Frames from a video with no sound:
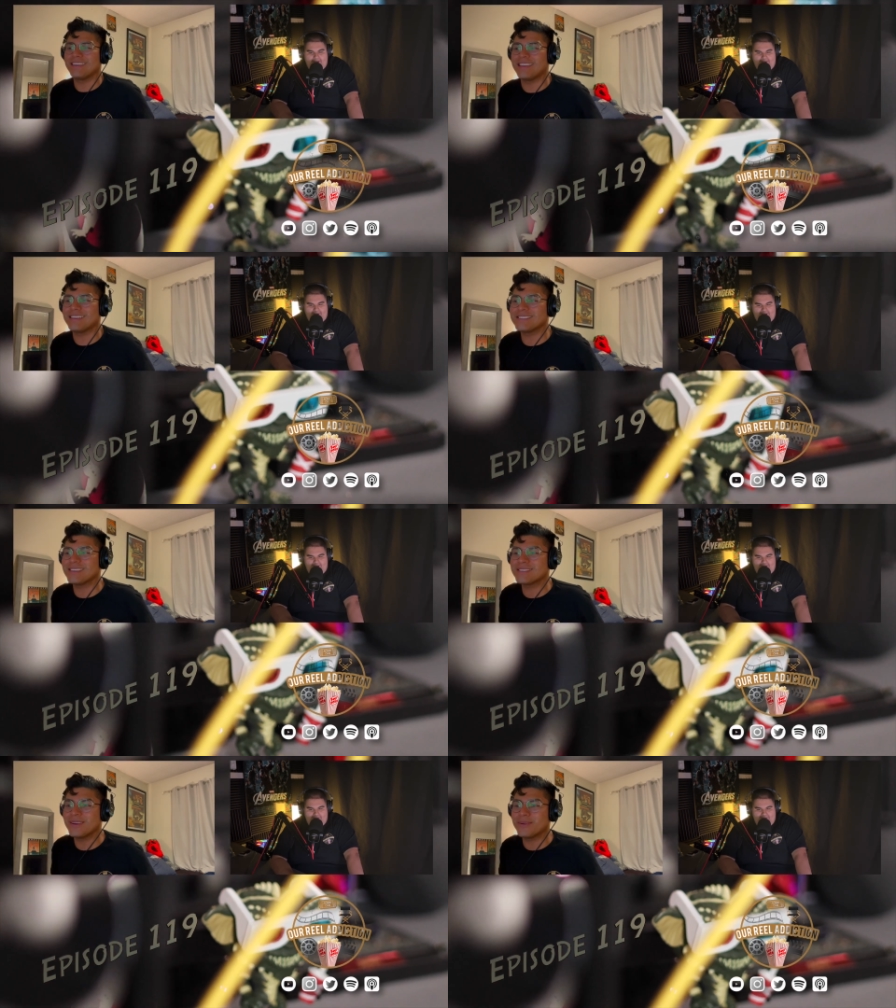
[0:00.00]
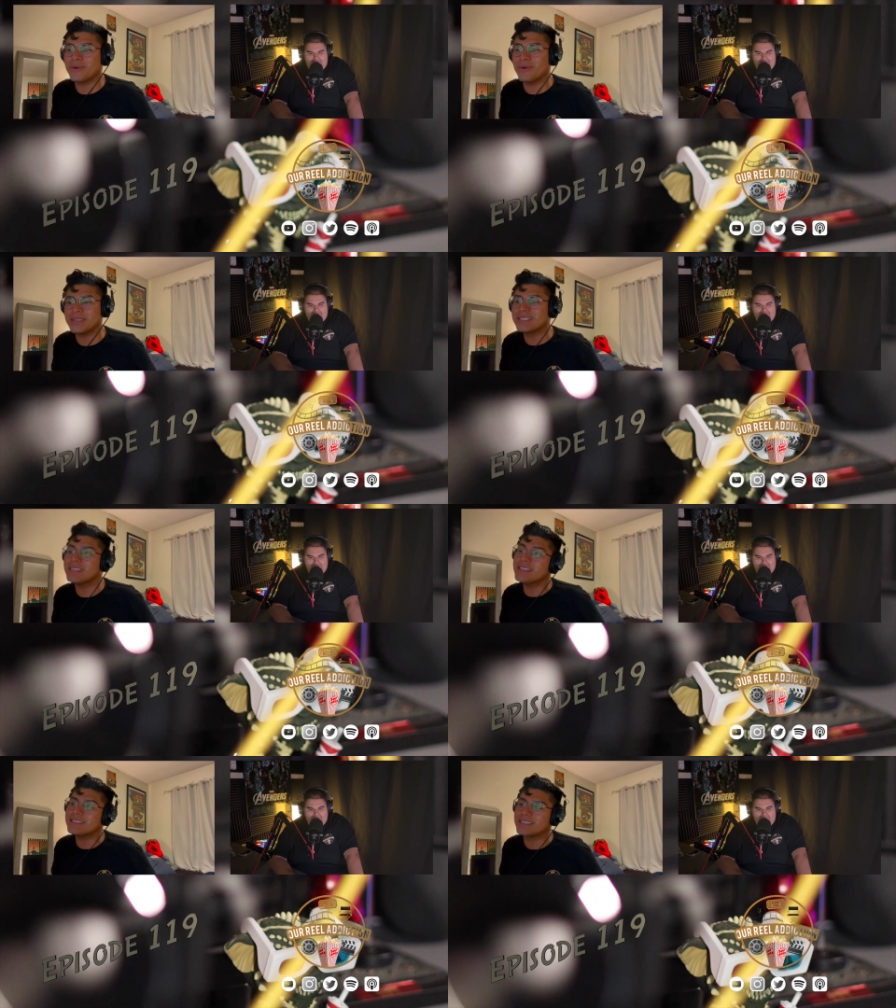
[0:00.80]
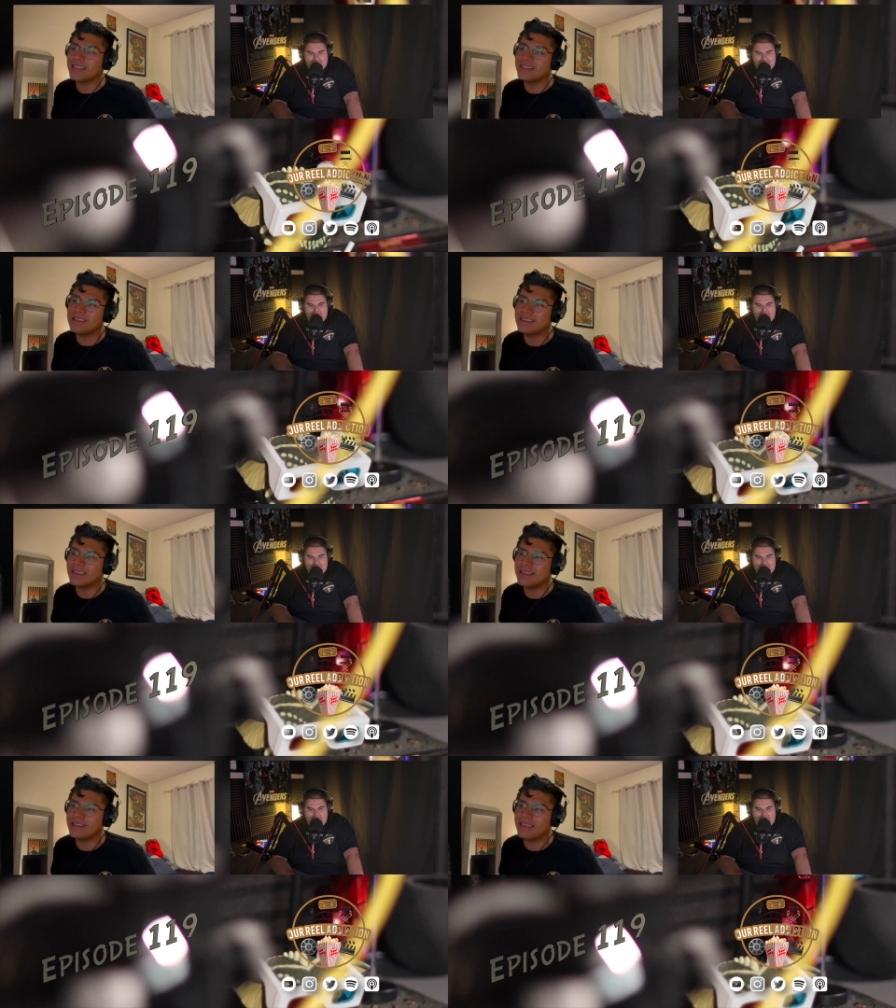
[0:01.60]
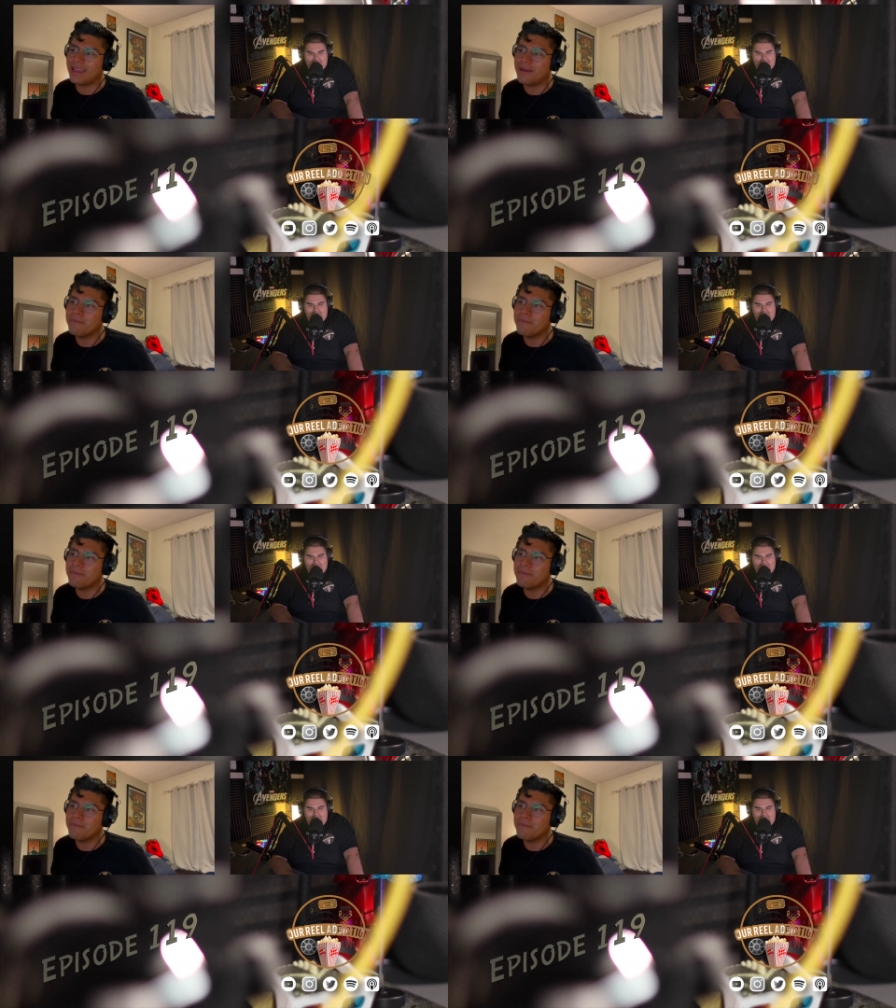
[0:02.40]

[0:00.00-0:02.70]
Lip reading: It looks so cool. Isn't that a skin that you can get in the game?